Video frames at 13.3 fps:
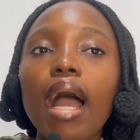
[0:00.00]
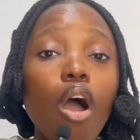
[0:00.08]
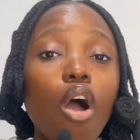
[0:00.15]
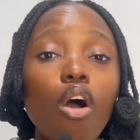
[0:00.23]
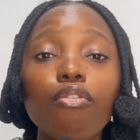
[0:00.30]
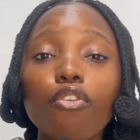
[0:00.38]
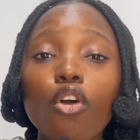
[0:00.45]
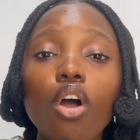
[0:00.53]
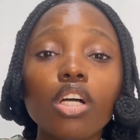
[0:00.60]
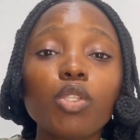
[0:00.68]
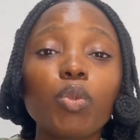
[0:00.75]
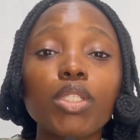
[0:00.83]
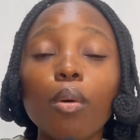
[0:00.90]
Of
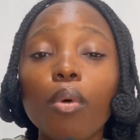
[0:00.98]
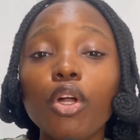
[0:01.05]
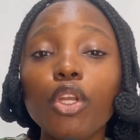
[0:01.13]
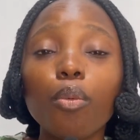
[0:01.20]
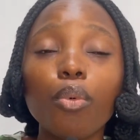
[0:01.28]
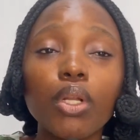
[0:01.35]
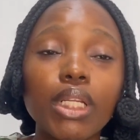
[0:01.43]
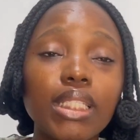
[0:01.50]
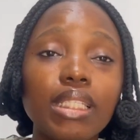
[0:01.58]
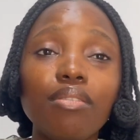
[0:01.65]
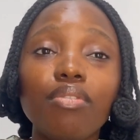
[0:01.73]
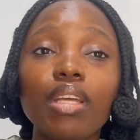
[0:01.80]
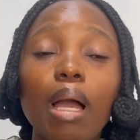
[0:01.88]
course, with
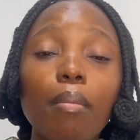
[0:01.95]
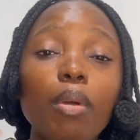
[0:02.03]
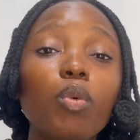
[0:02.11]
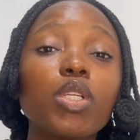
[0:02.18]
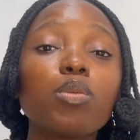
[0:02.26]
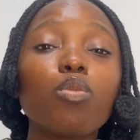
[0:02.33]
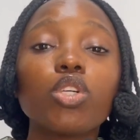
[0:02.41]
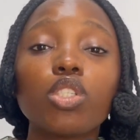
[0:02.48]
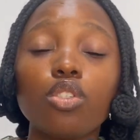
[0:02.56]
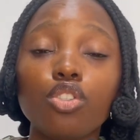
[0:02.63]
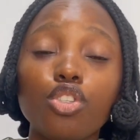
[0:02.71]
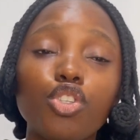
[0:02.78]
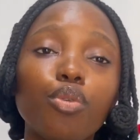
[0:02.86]
Omoniobolitv, I mean, with most
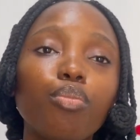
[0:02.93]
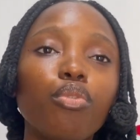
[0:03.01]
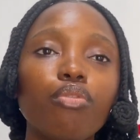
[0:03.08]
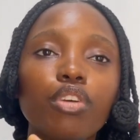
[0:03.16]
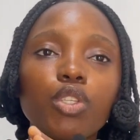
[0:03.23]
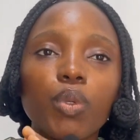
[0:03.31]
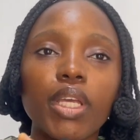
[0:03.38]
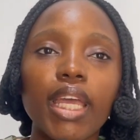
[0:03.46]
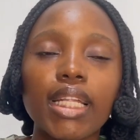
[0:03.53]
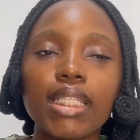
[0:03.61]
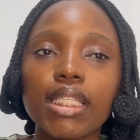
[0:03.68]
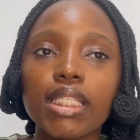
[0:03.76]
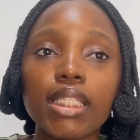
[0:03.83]
YouTube movies we
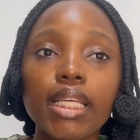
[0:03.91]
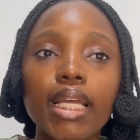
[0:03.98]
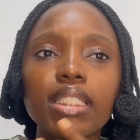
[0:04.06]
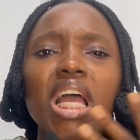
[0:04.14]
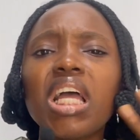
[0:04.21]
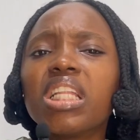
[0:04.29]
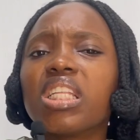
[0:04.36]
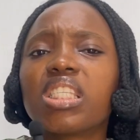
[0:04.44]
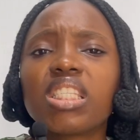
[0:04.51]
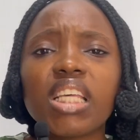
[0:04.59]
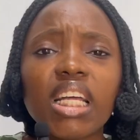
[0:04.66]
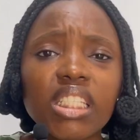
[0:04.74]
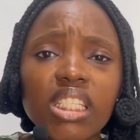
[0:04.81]
get these days, the
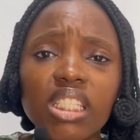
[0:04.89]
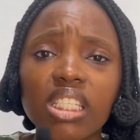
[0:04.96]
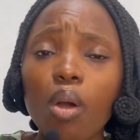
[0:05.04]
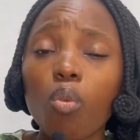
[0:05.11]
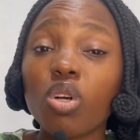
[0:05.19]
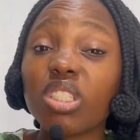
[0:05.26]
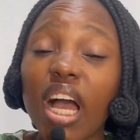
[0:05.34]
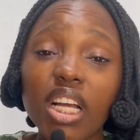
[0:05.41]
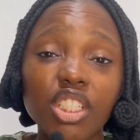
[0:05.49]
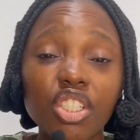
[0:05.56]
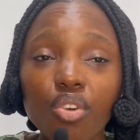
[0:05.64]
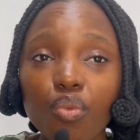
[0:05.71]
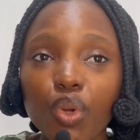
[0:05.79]
set design was
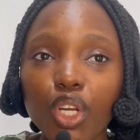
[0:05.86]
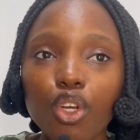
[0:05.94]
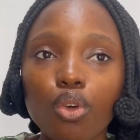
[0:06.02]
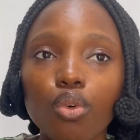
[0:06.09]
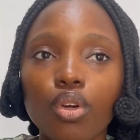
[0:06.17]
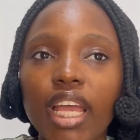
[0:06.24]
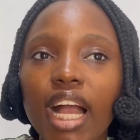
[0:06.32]
actually really good.